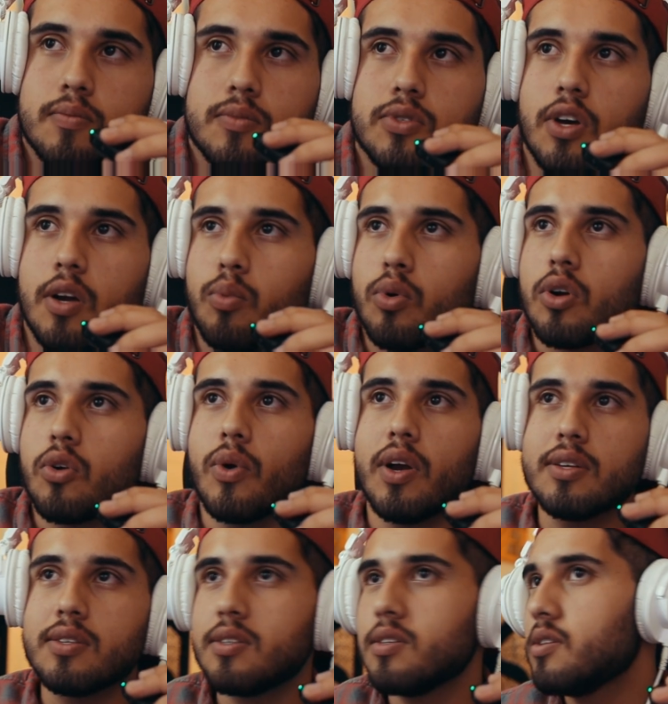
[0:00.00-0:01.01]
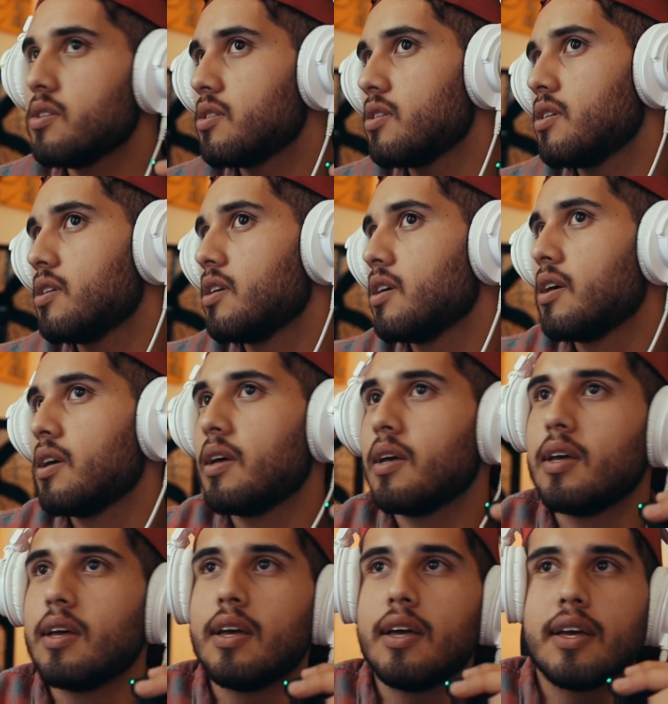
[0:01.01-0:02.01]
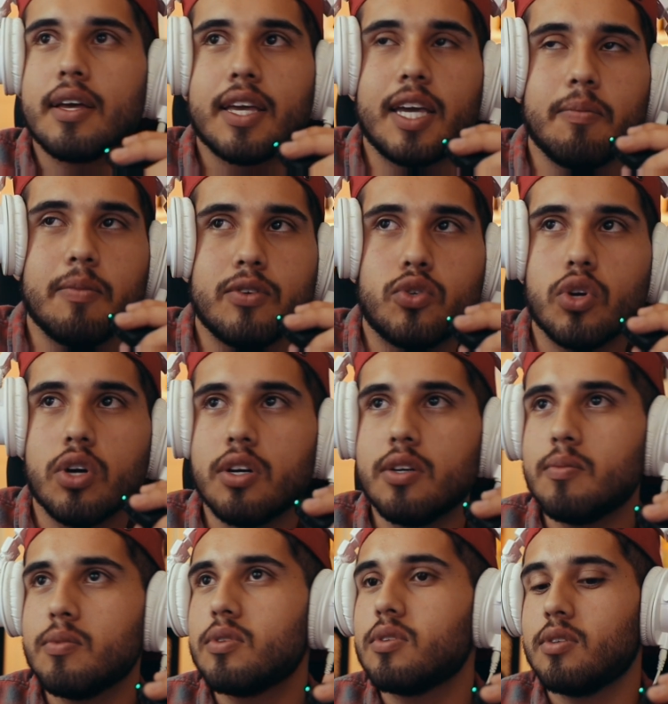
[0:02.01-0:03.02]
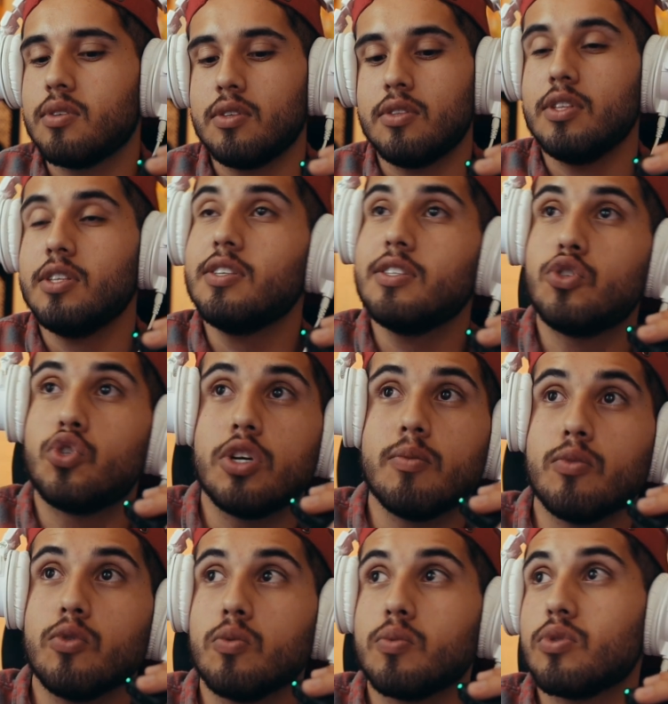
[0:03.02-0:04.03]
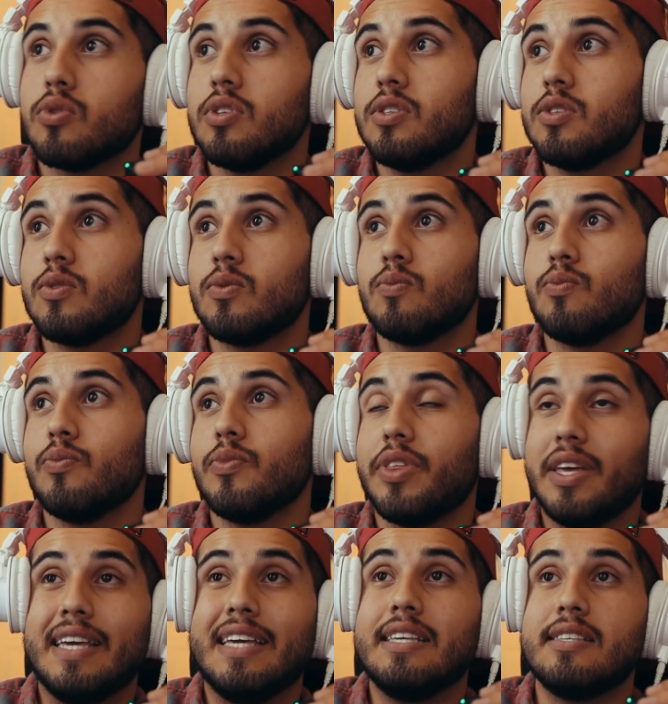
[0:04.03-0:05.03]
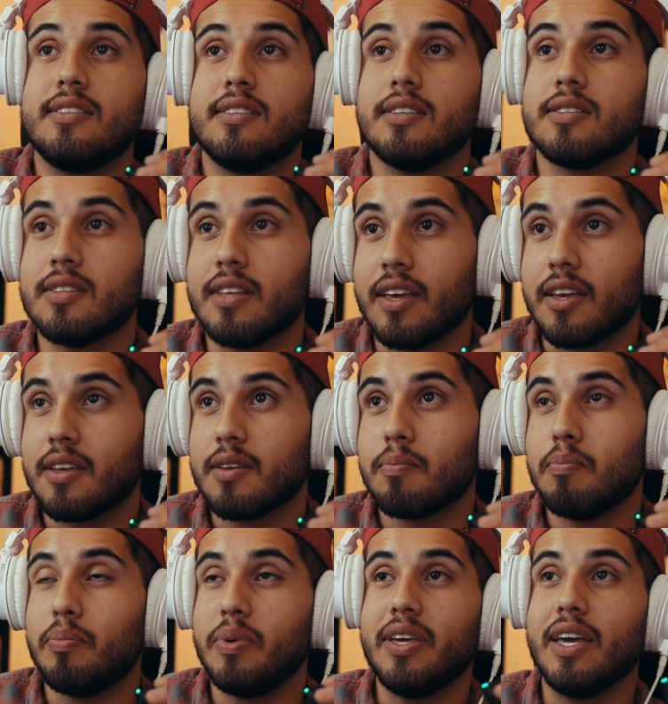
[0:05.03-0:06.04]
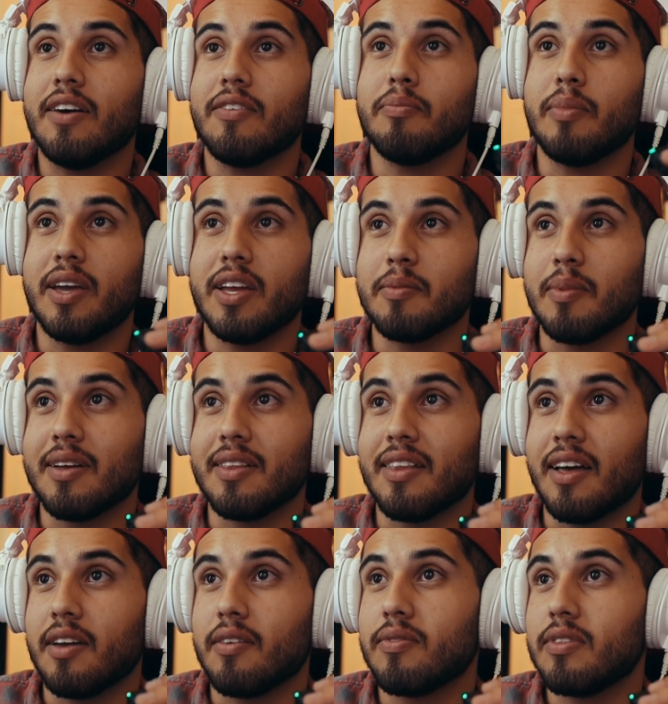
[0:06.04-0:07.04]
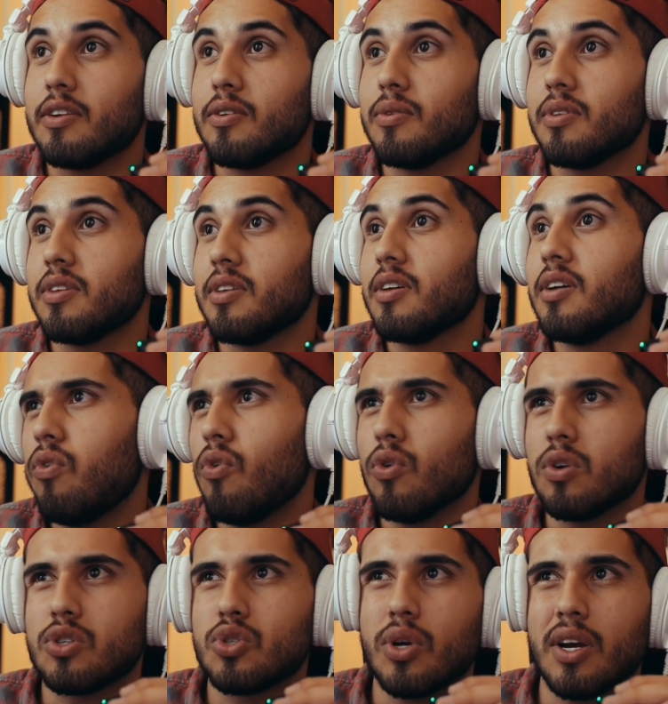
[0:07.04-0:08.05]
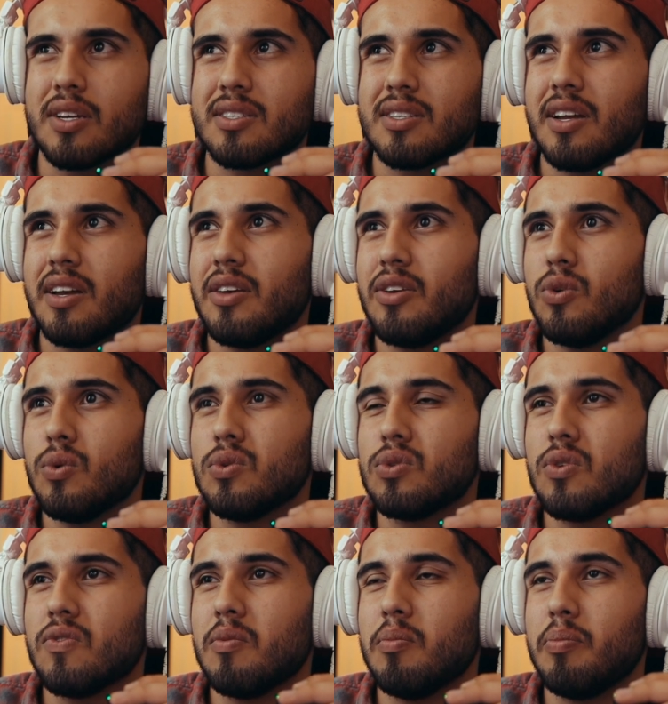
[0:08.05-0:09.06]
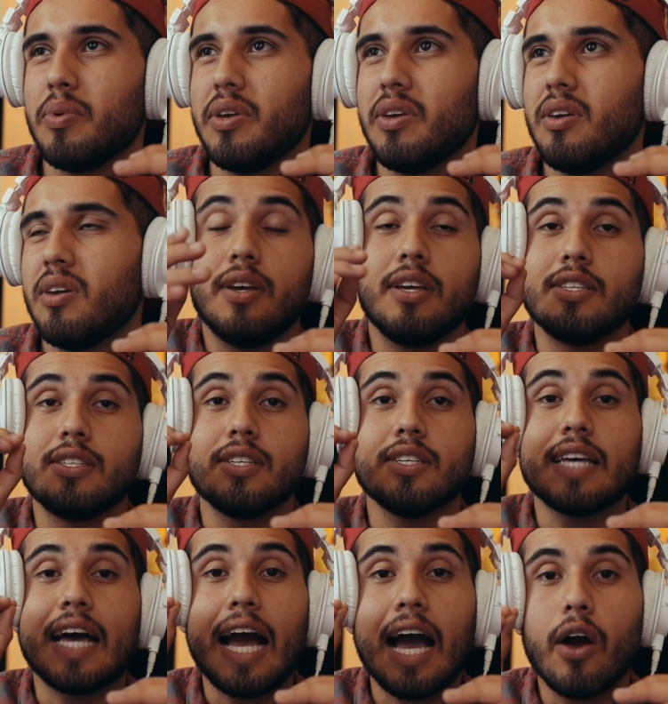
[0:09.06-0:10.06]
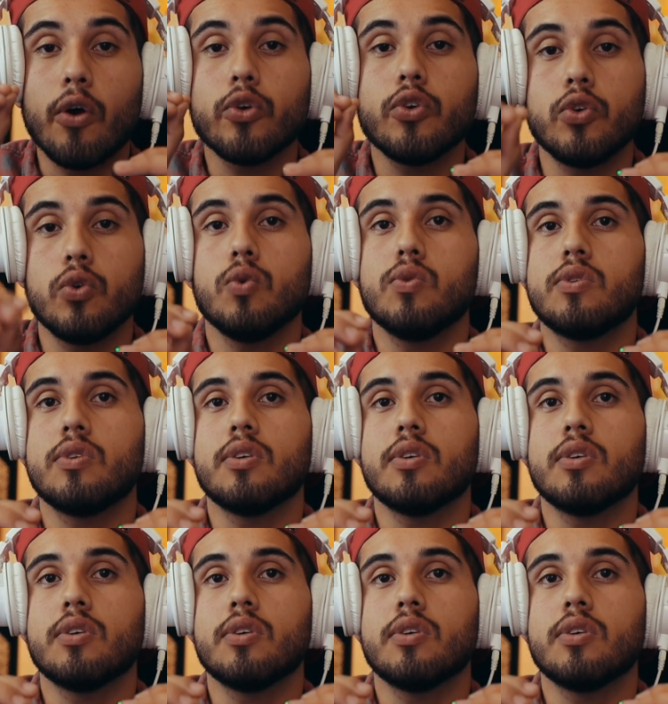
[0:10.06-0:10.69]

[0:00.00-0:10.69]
song progresses, keep the drums. This is a drum loop, so this is the easiest like beat I've made in my life. Literally 4 tracks that I used of the beat. It's just how you use